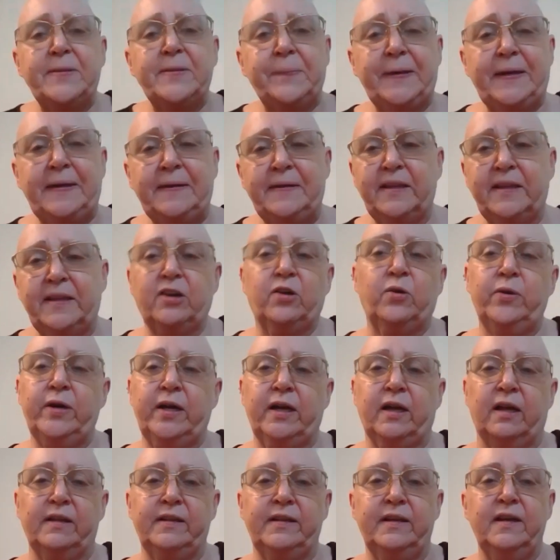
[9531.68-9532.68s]
to be in the
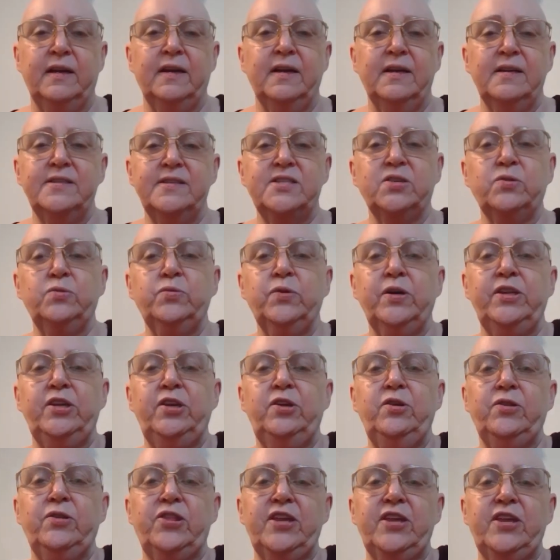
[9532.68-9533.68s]
quilt. So when
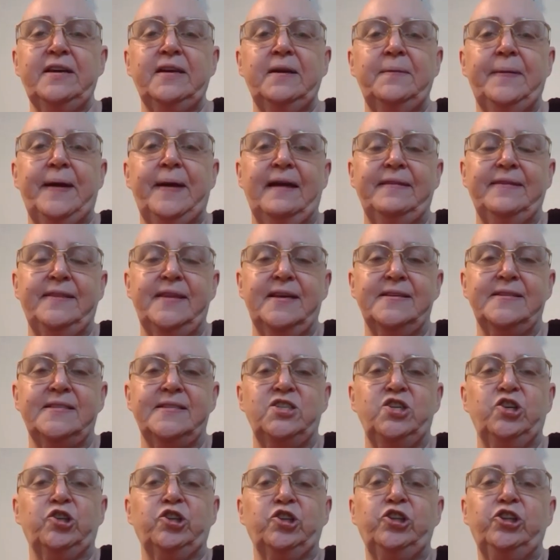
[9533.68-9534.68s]
you think about
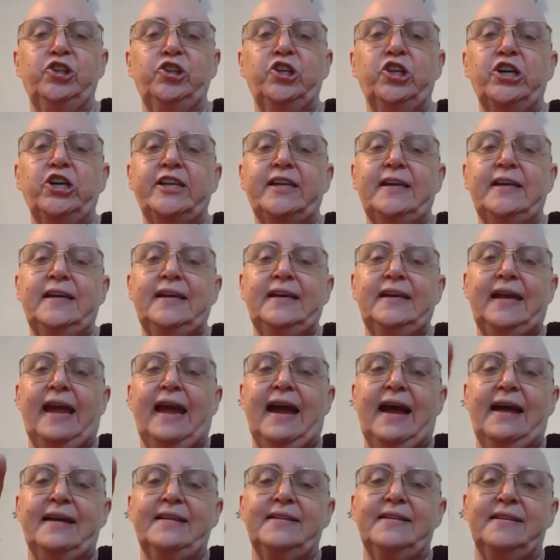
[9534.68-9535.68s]
this, you're looking
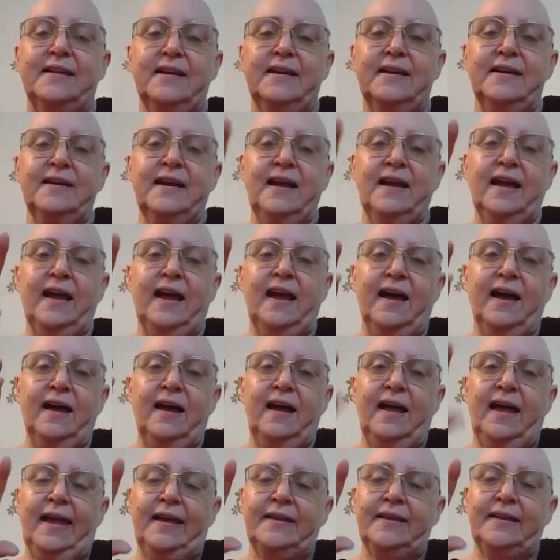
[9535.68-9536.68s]
at uh,
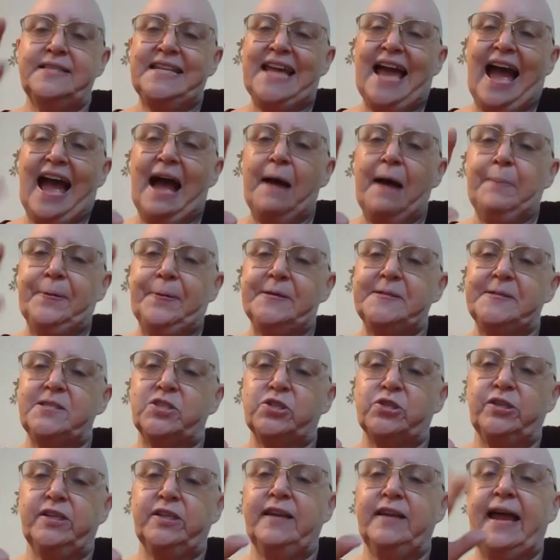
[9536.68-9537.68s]
a
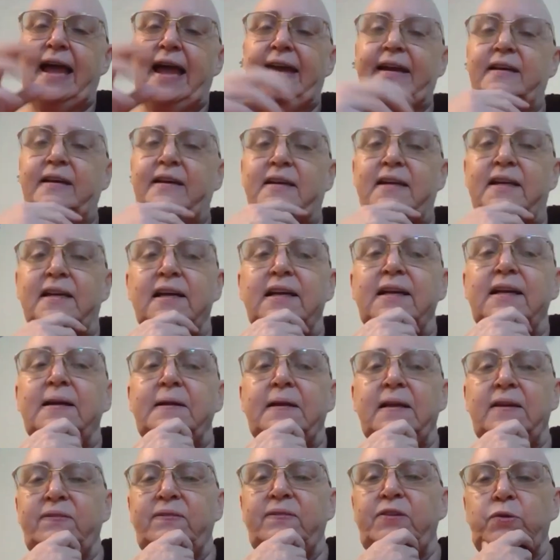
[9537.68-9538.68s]
tapestry. Like
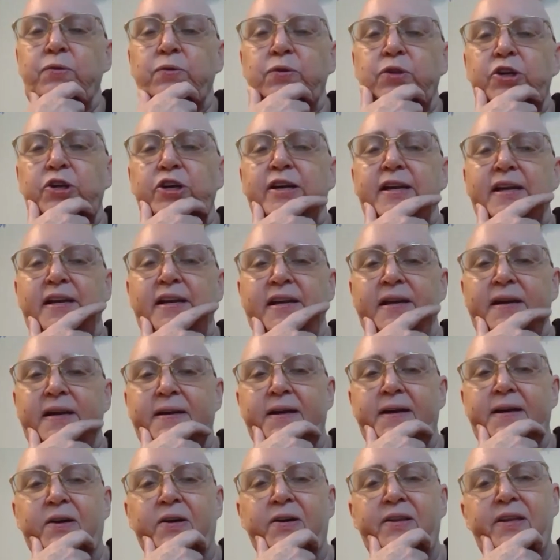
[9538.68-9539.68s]
if you look in
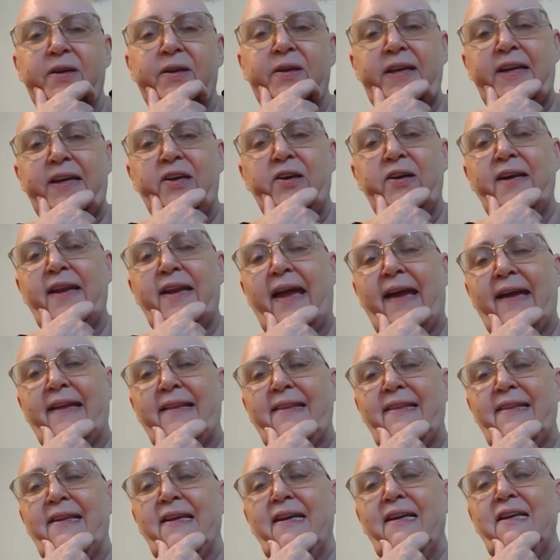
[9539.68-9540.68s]
the, on the internet,
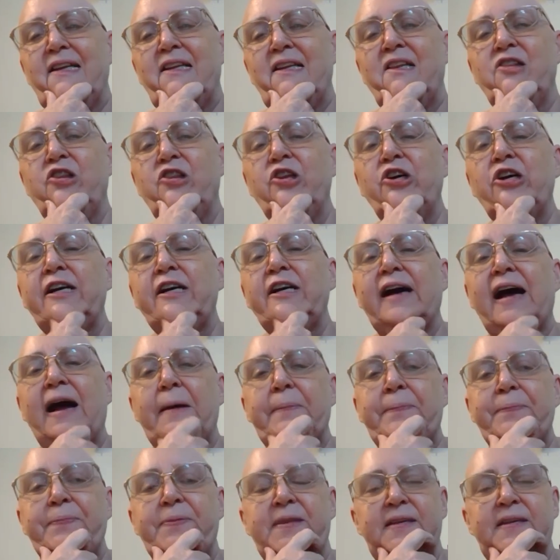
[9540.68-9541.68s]
look
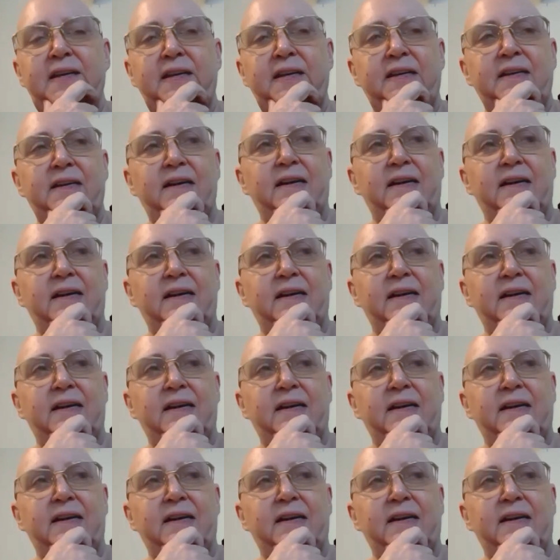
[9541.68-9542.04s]
up the